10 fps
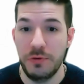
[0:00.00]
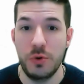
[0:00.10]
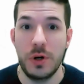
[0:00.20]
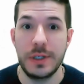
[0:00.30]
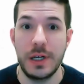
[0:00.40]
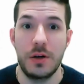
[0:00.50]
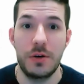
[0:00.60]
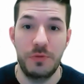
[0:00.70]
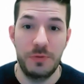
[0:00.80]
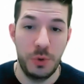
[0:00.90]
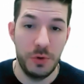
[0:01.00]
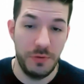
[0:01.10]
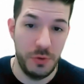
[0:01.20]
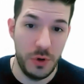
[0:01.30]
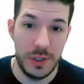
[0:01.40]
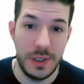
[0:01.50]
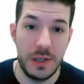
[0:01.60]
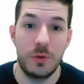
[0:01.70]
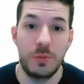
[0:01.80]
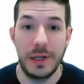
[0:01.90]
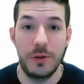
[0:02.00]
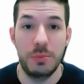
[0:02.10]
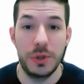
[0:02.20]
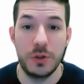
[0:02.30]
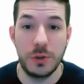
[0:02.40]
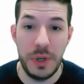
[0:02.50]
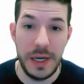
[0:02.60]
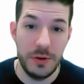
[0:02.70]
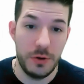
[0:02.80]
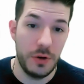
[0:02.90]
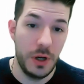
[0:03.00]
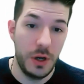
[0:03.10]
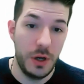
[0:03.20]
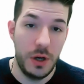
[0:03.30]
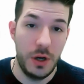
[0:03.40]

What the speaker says: food on the table, pay their bills, pay their